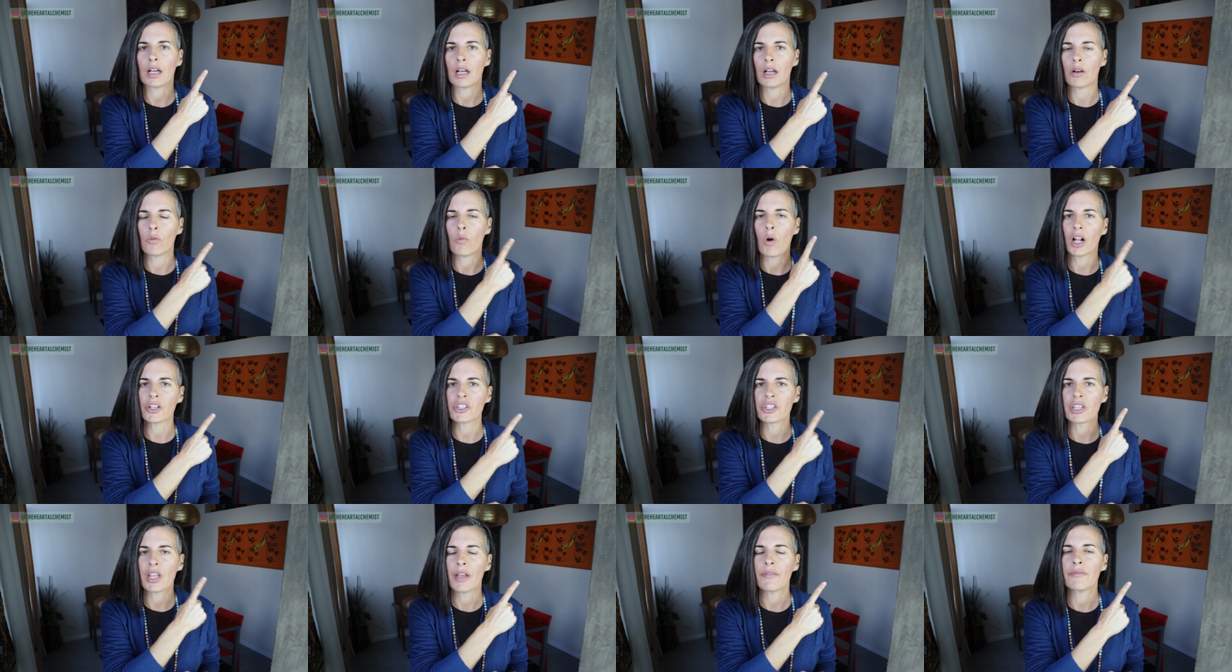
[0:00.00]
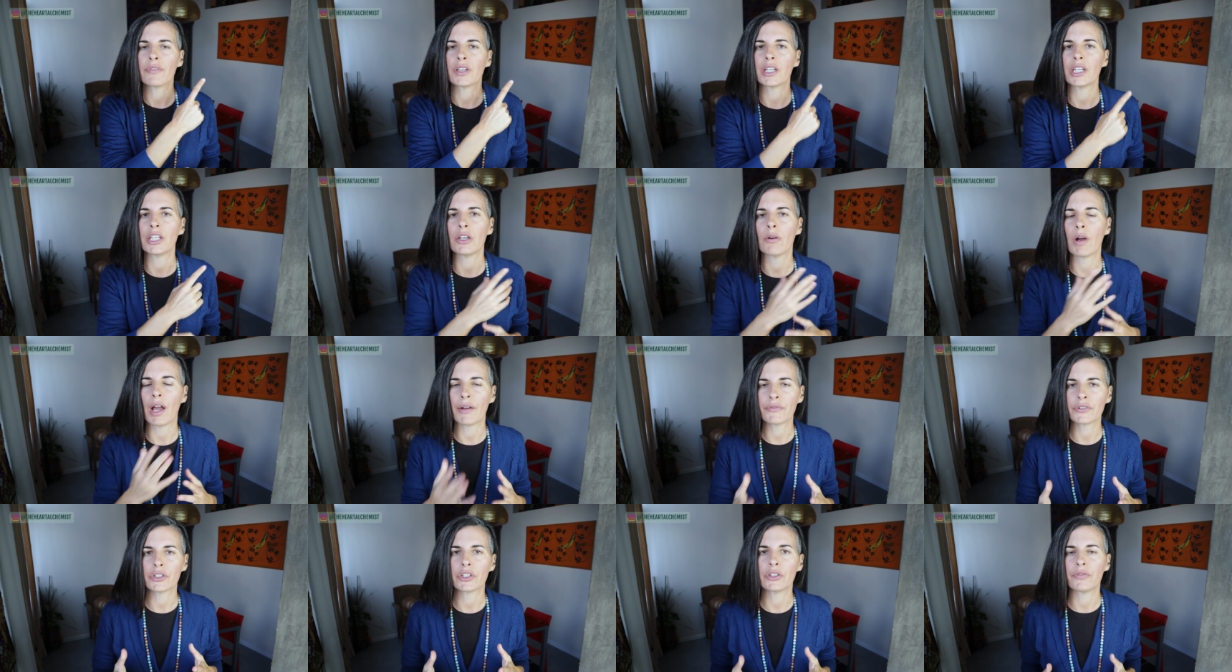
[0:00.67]
uh, watch that video
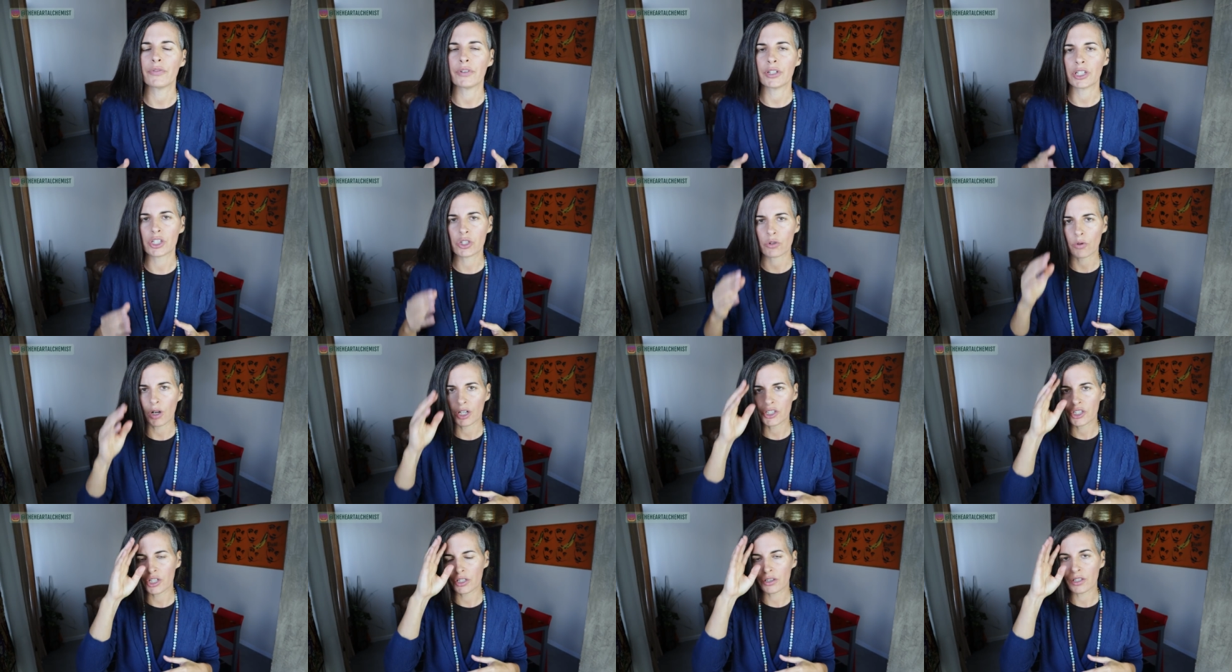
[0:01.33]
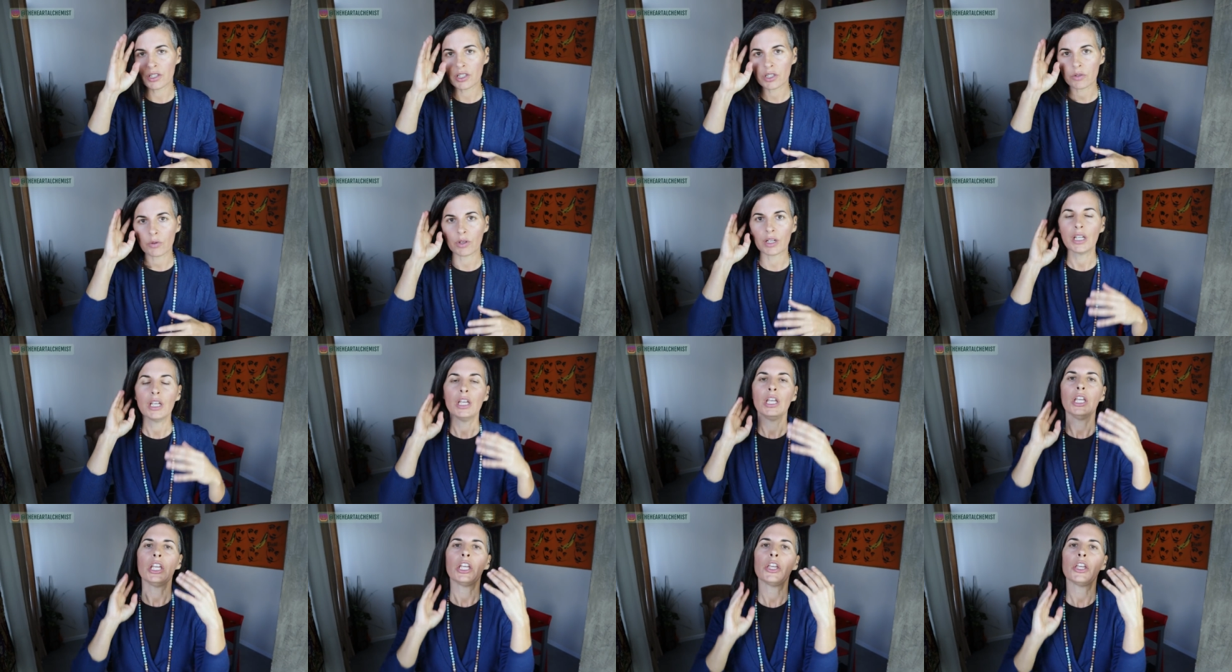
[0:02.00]
after you finish watching this one.